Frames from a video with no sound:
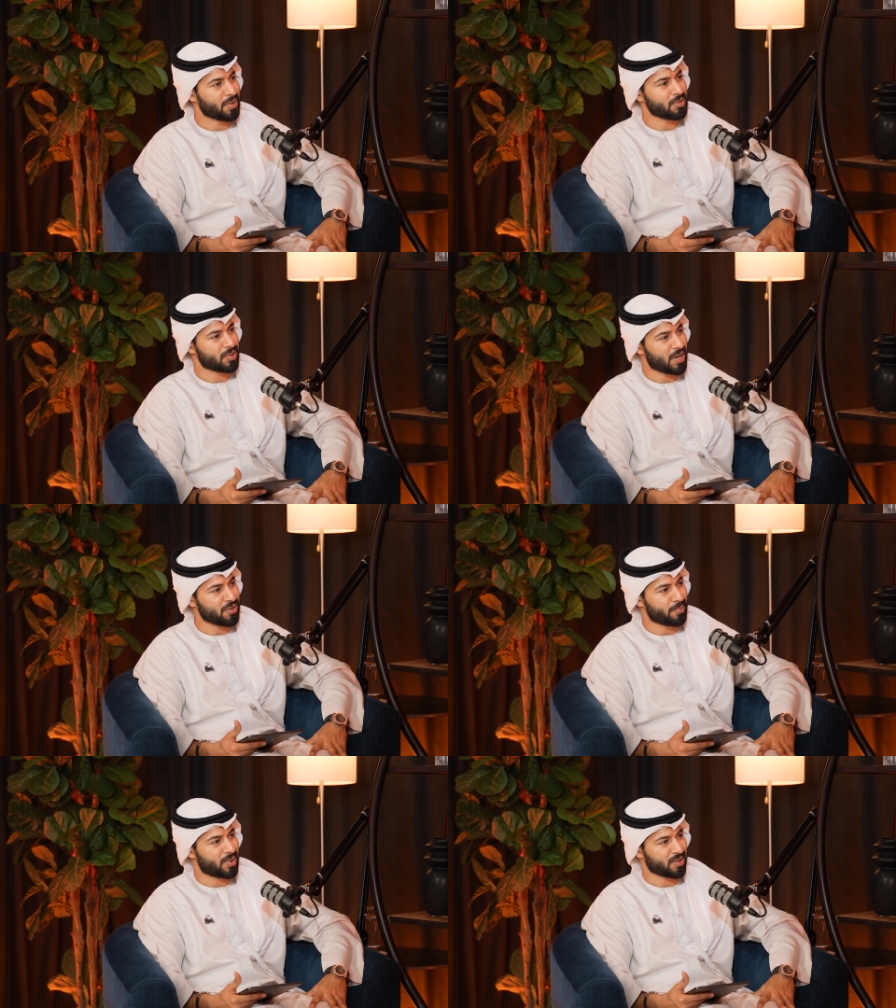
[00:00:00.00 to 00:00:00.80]

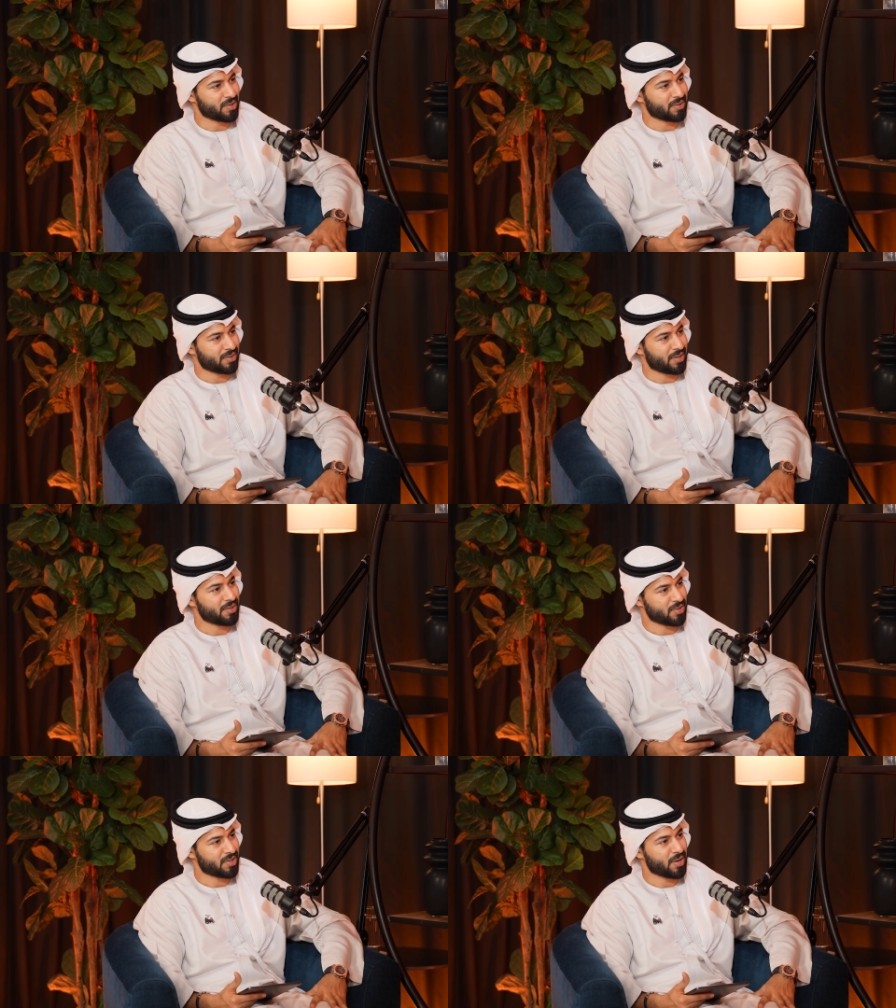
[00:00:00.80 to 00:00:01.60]
understand your market.
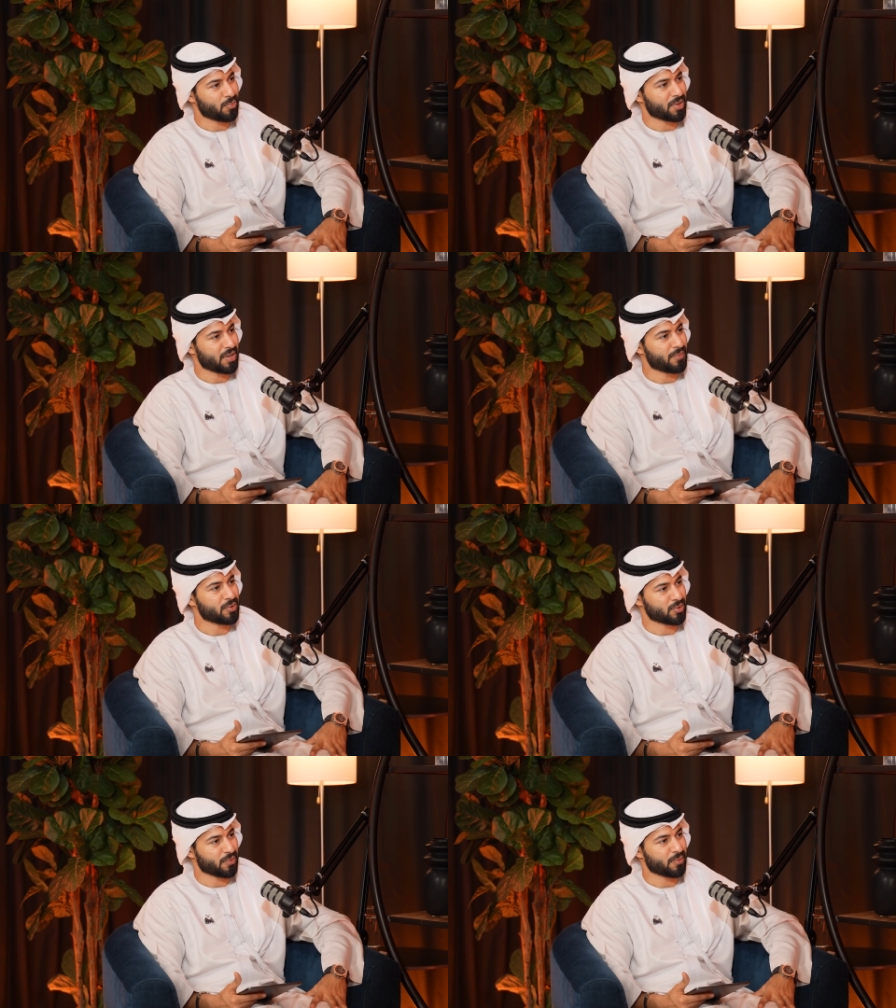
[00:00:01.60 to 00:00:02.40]
Understand what
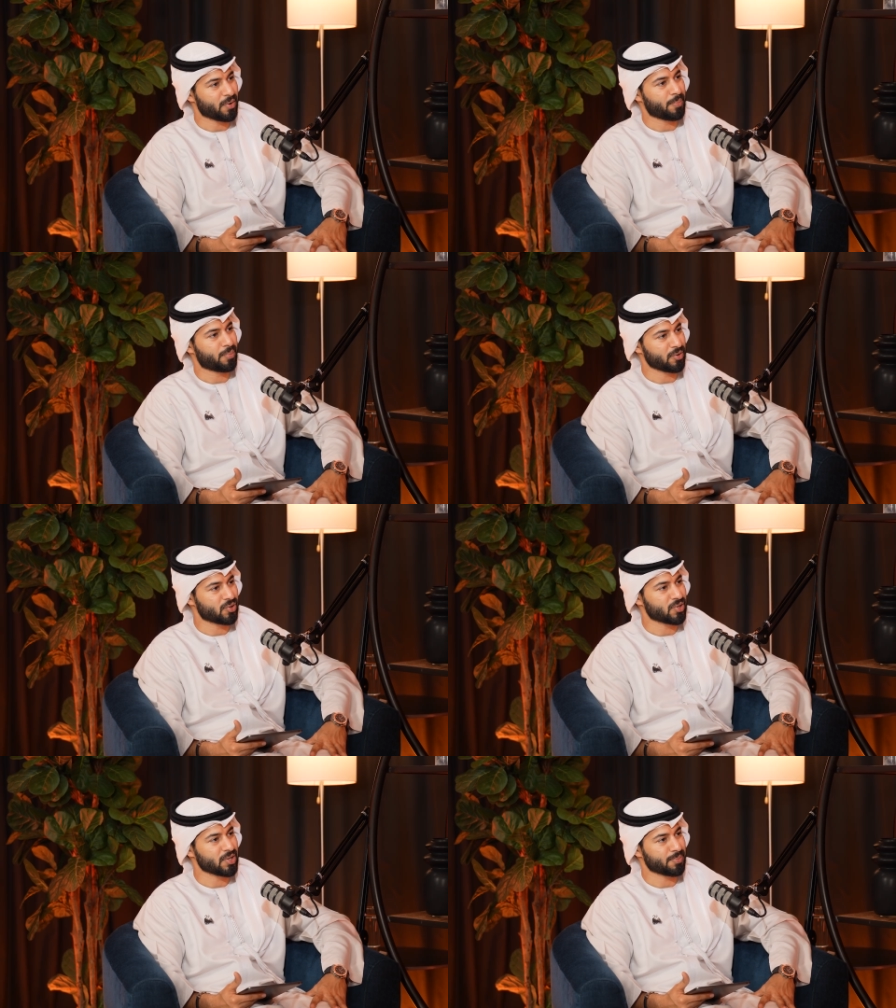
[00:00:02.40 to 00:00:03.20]
levels of
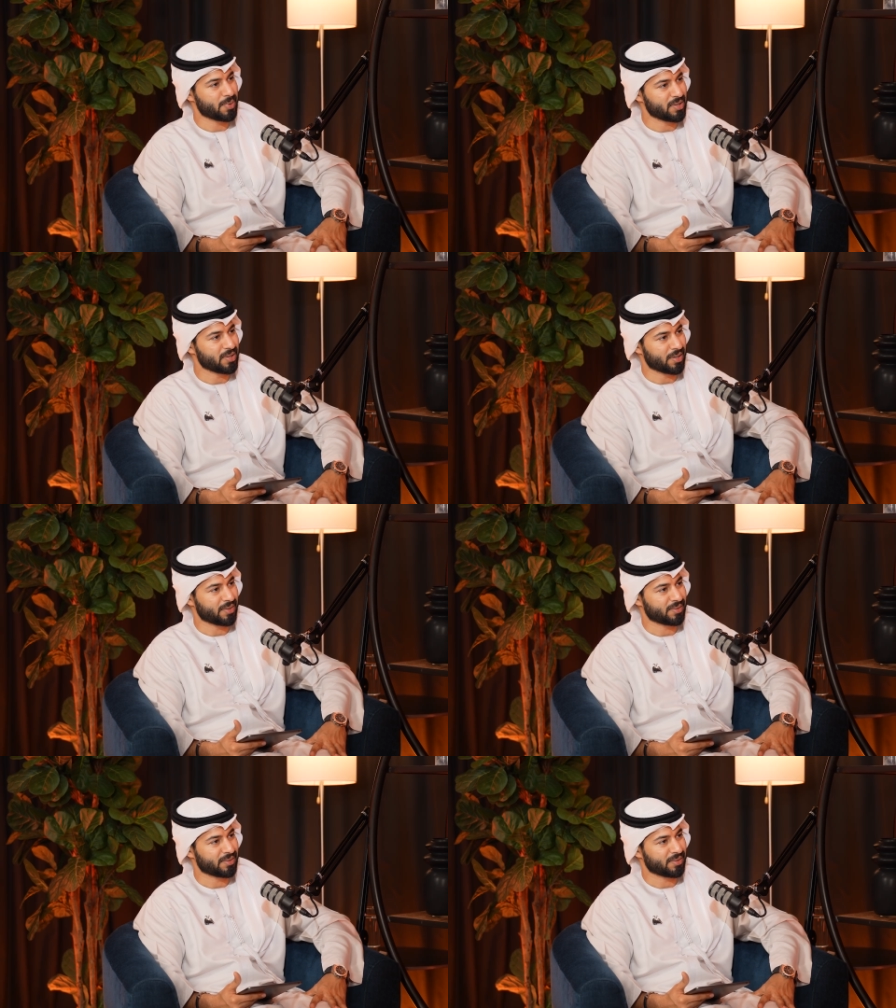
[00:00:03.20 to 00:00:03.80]
purchases being done.